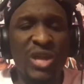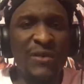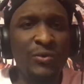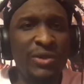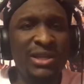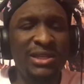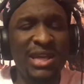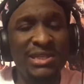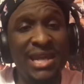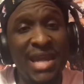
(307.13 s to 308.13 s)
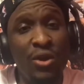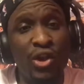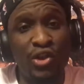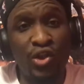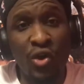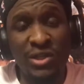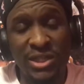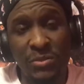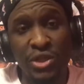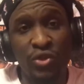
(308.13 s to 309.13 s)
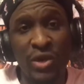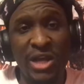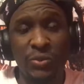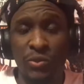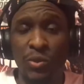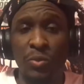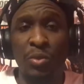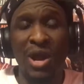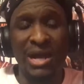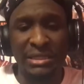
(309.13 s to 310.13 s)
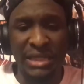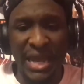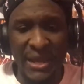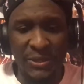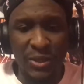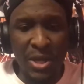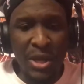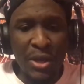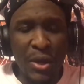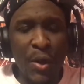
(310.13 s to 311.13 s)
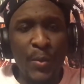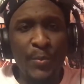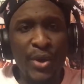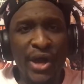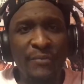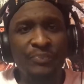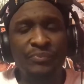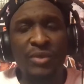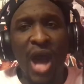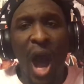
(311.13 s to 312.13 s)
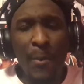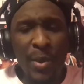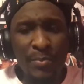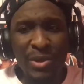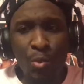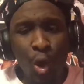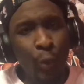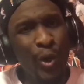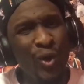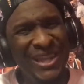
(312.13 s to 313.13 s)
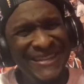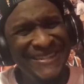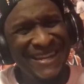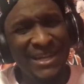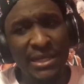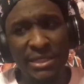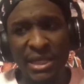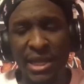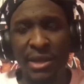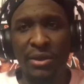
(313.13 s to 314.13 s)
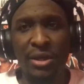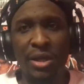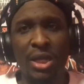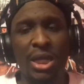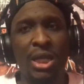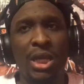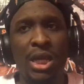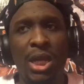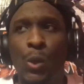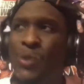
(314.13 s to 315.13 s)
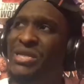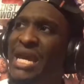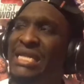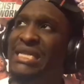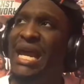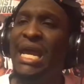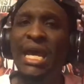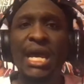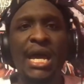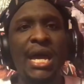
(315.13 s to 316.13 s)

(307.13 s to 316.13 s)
even though they said they sat down and consulted some of these trades with LeBron James, but I'm gonna be more realistic than what they saying.